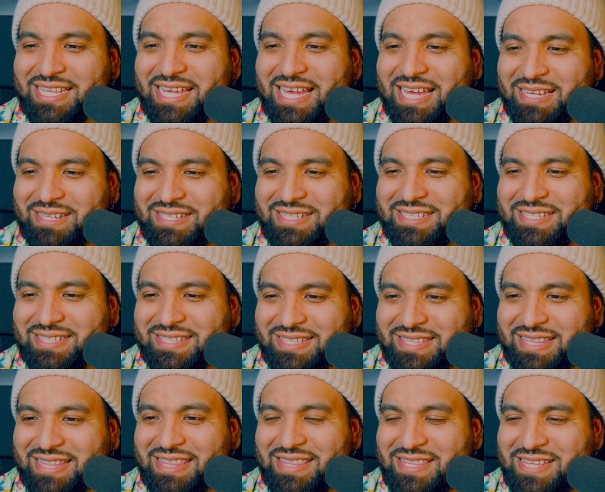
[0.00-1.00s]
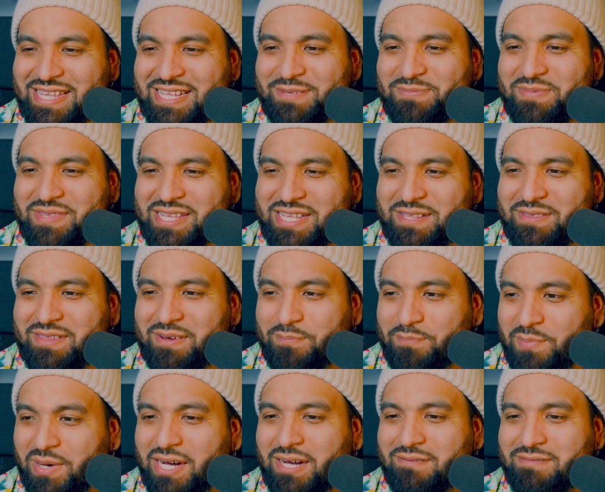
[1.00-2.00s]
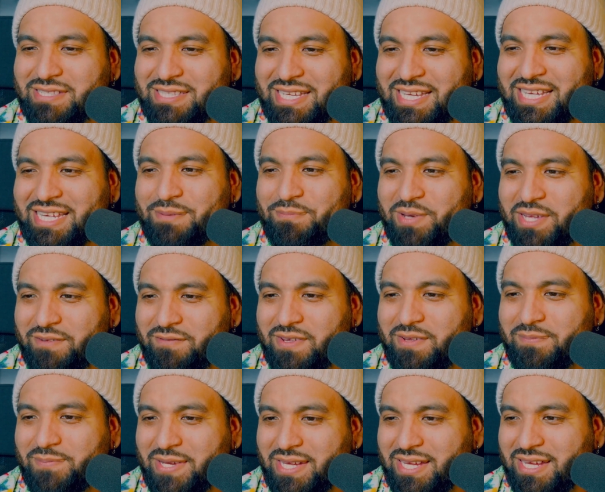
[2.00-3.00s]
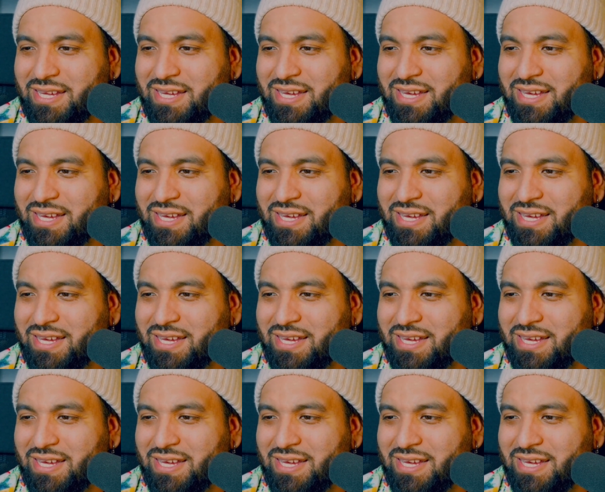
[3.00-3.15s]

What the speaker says: the buffs in PvP.